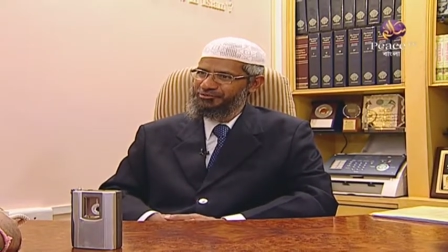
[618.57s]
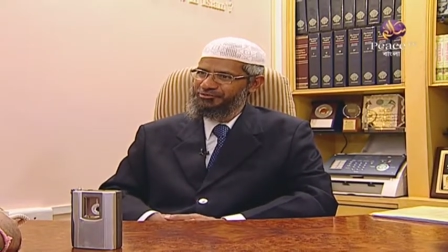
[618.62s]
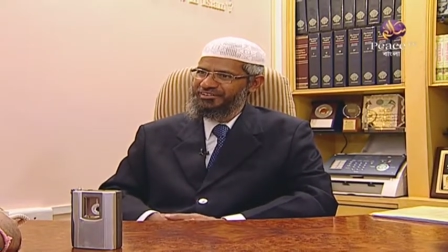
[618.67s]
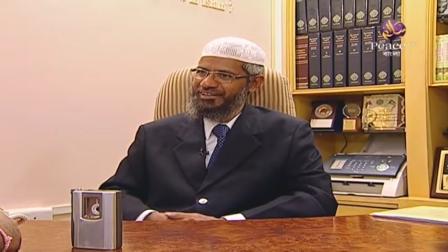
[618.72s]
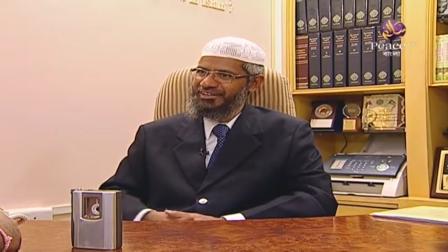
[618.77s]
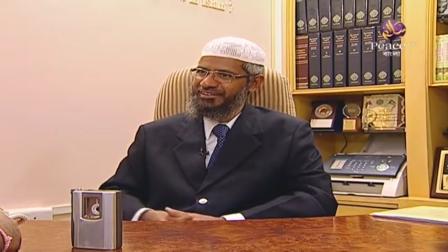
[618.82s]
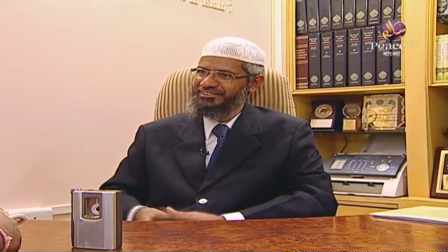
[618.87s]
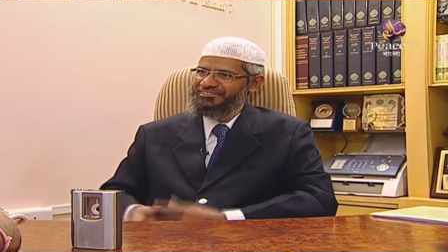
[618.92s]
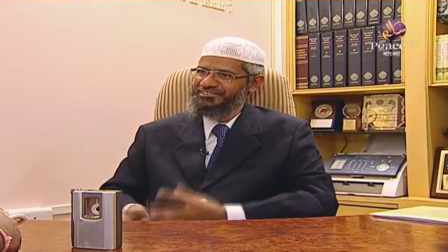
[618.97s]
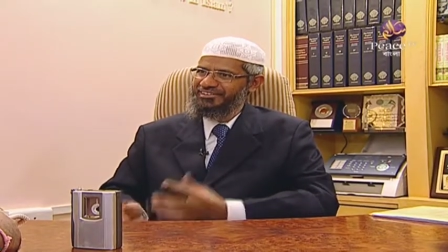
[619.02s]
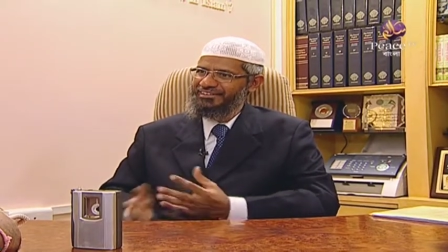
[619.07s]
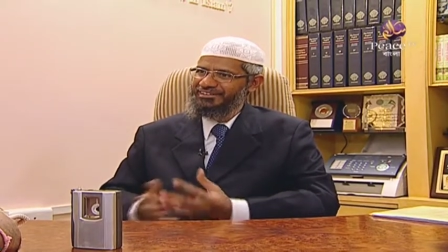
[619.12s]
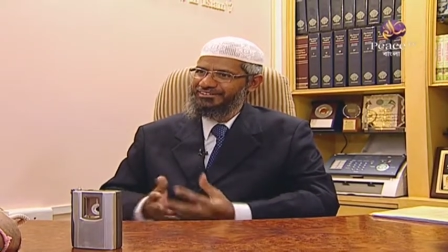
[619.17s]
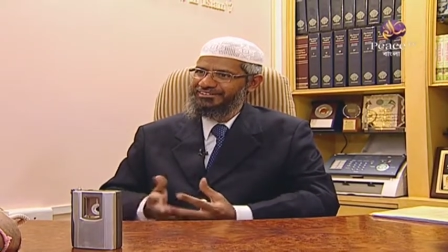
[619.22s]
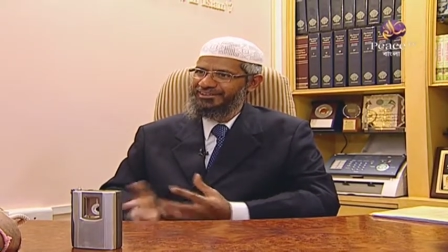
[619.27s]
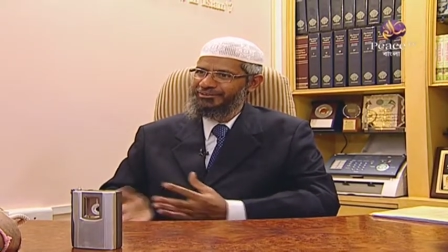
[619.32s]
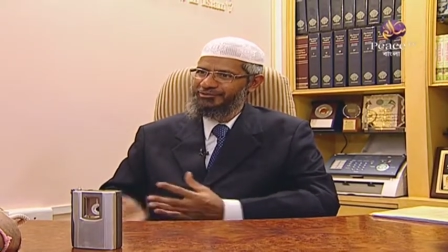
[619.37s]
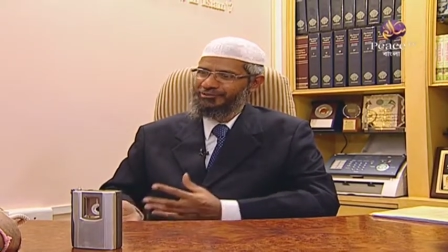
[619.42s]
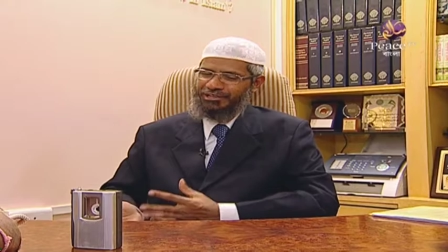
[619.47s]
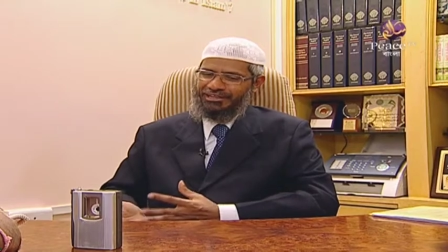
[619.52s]
So we had
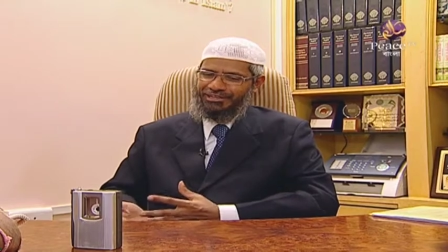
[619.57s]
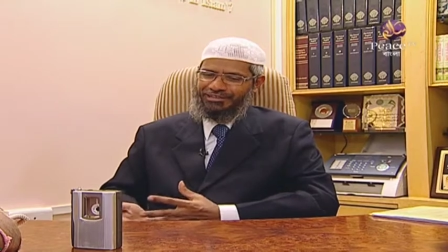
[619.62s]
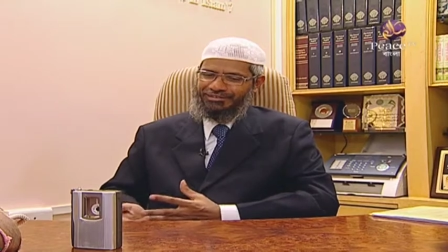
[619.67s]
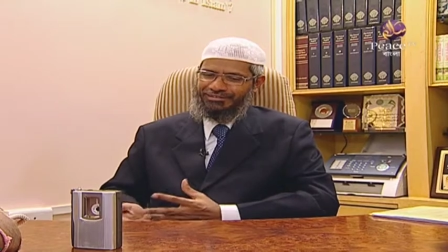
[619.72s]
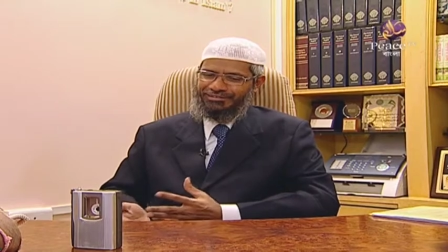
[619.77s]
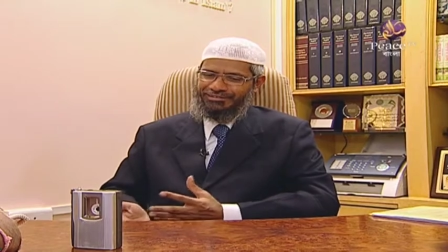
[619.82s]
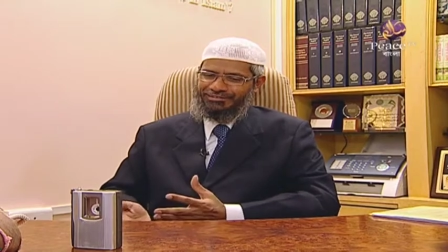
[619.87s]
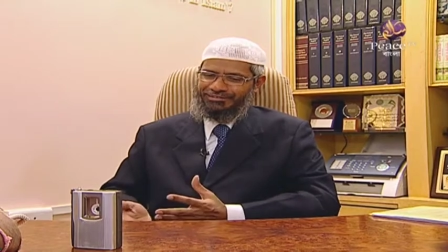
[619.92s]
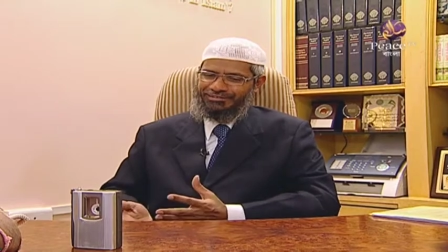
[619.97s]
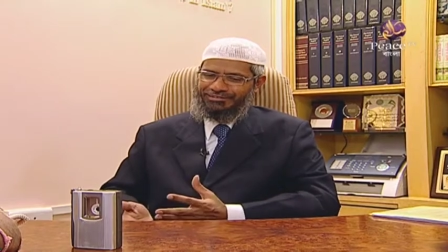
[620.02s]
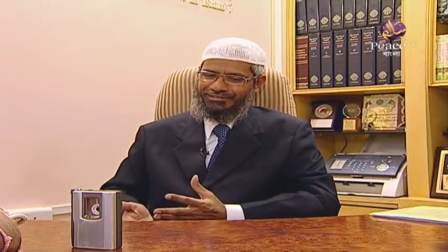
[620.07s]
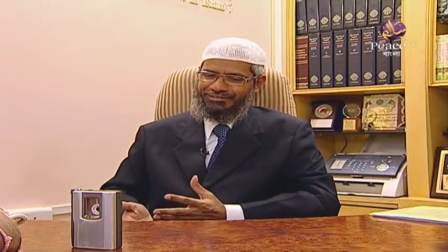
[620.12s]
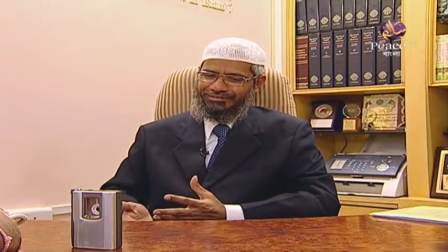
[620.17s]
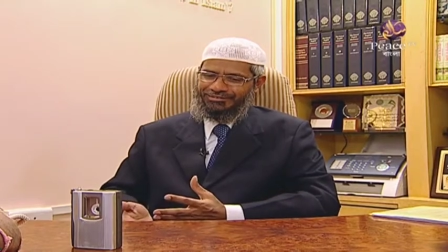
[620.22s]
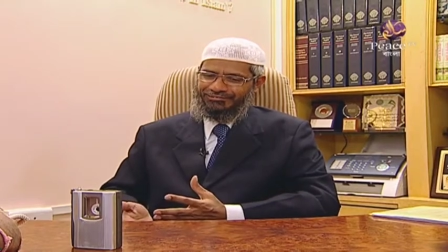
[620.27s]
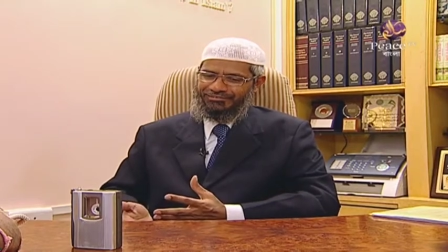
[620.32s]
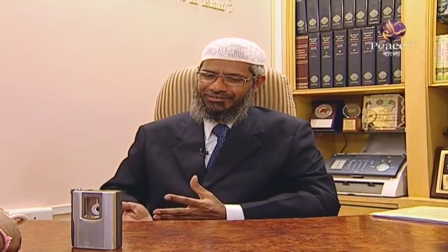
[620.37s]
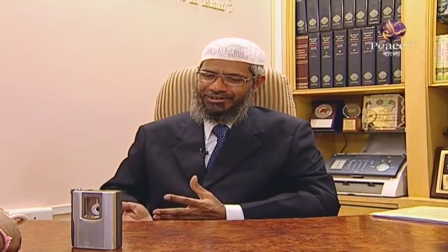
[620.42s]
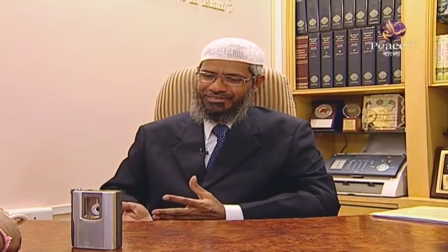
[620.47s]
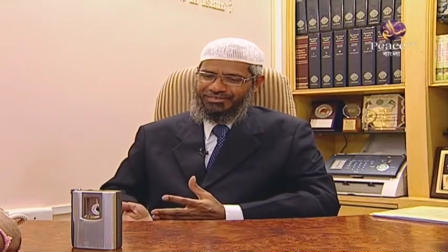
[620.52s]
decided that, okay,
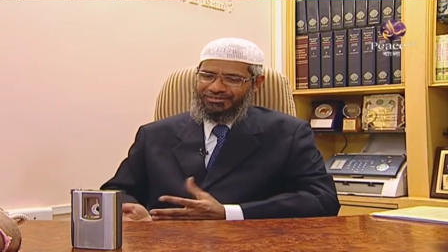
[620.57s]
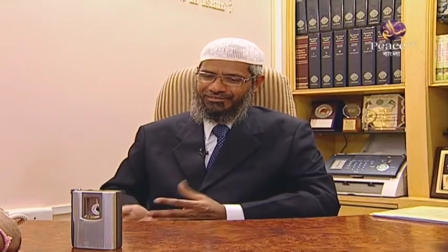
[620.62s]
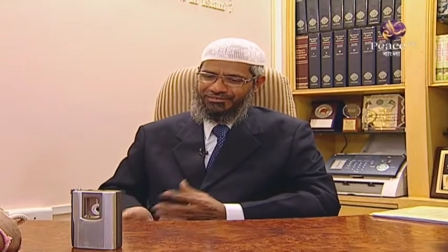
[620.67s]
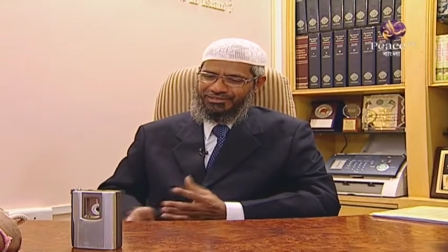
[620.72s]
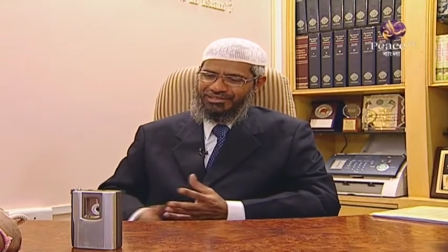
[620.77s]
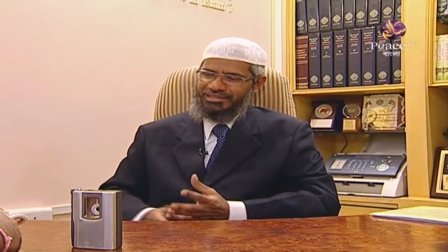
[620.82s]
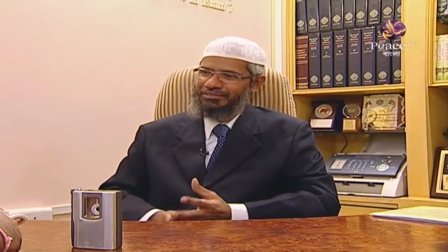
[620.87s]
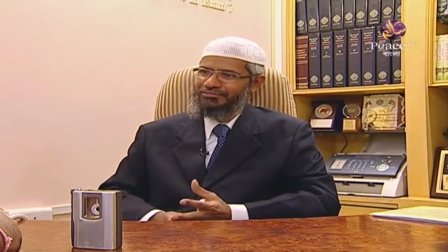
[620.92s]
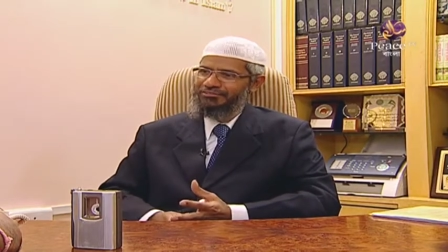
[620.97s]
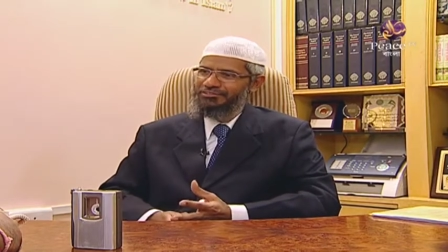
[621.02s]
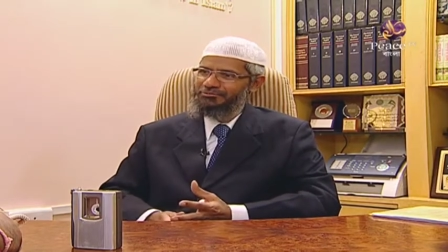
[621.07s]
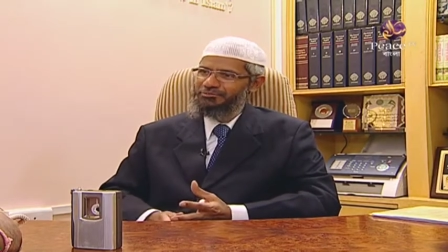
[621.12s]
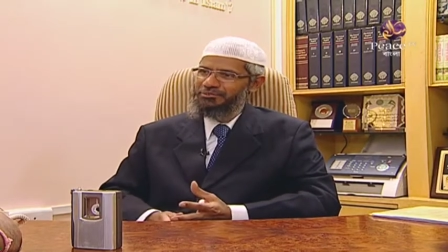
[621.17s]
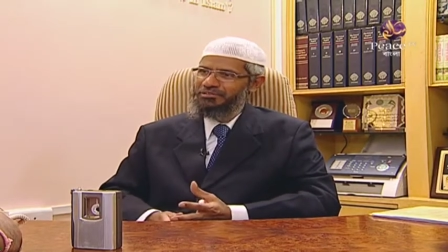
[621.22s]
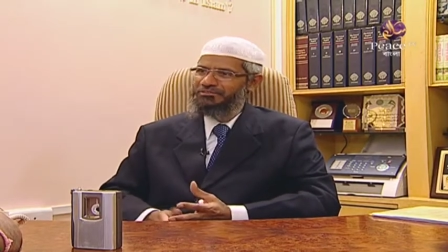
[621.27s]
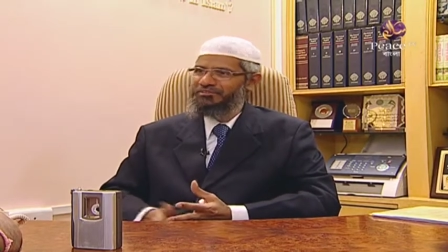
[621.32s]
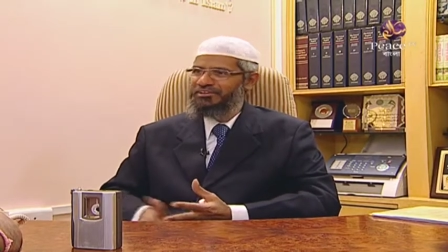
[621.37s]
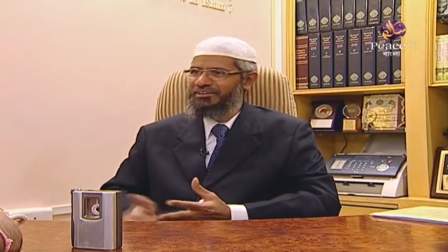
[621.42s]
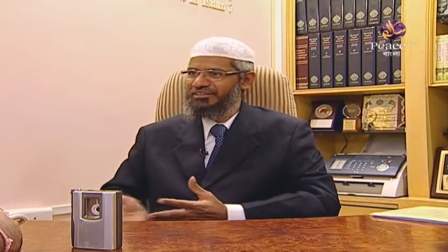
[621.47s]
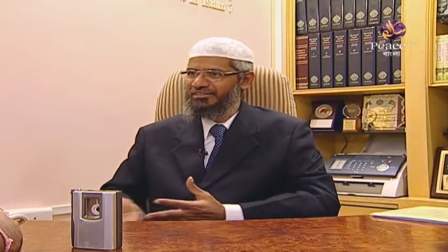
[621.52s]
once a week he will
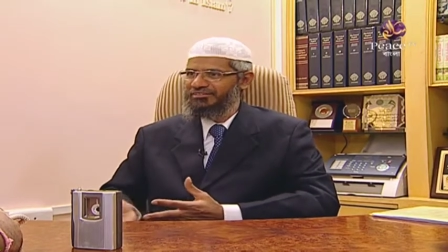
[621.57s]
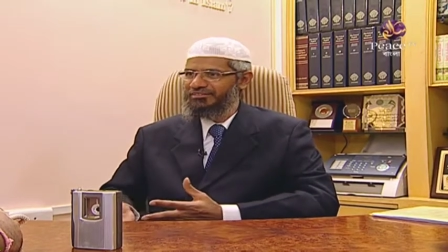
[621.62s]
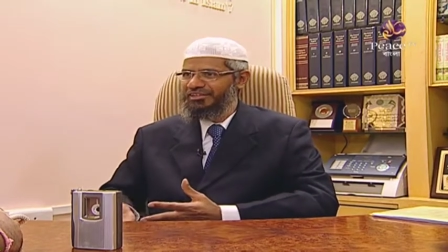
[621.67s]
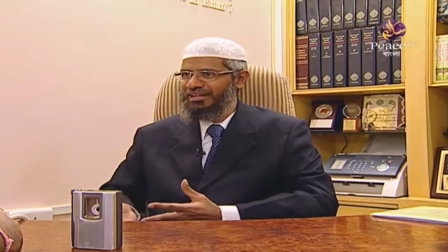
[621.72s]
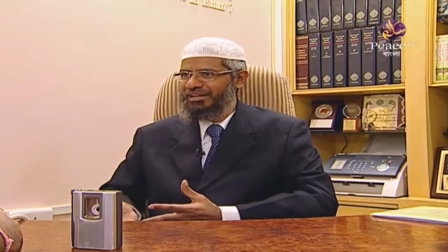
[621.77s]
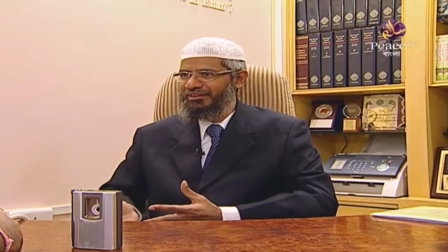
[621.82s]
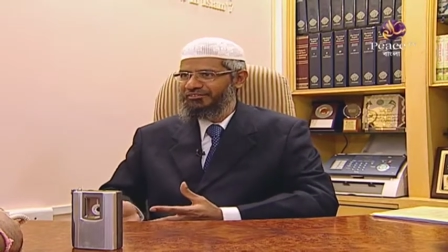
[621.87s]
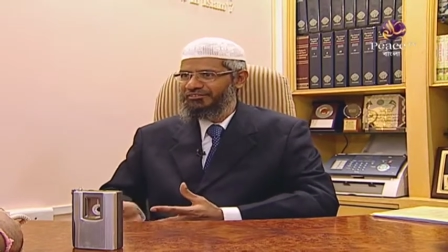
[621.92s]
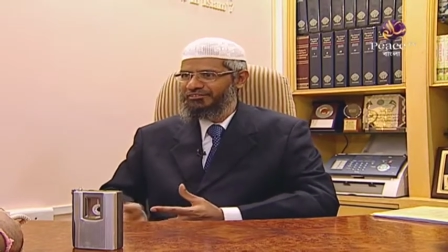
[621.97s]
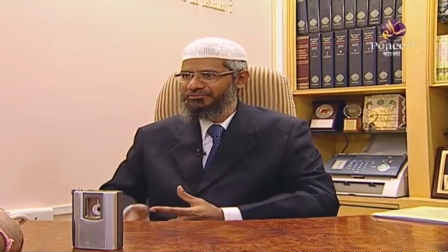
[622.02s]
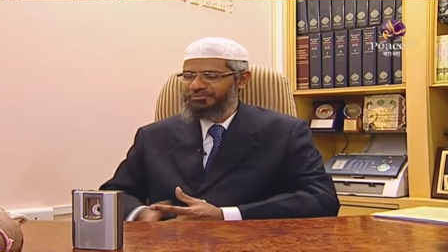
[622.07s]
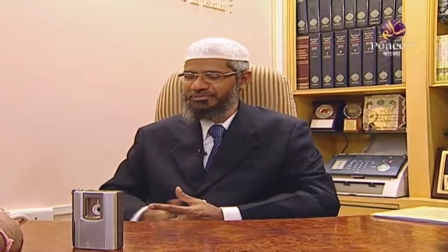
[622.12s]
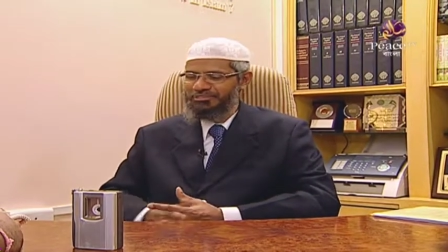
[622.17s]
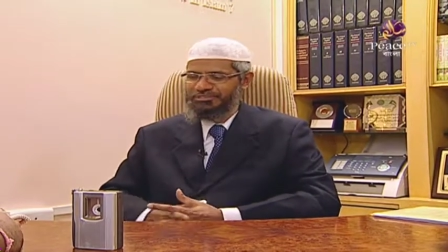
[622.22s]
speak, once a week I will